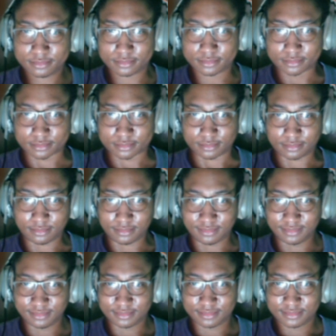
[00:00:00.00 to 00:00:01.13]

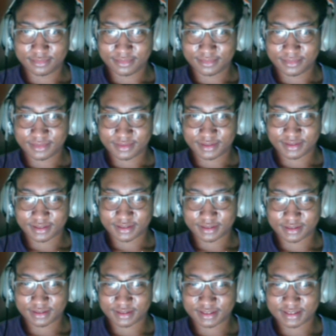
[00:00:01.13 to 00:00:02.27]

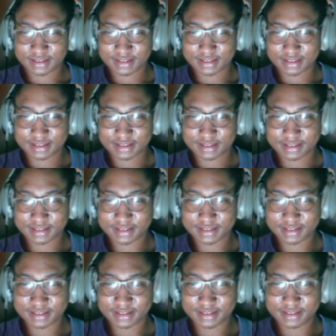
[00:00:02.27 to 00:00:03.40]

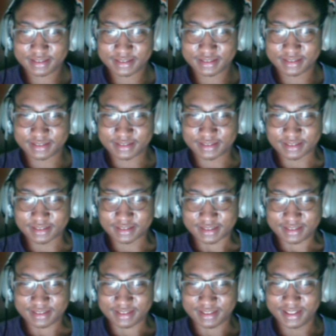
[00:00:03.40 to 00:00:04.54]

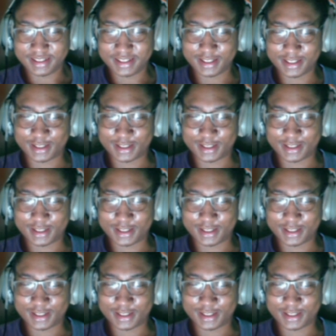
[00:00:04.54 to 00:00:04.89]
[no speech]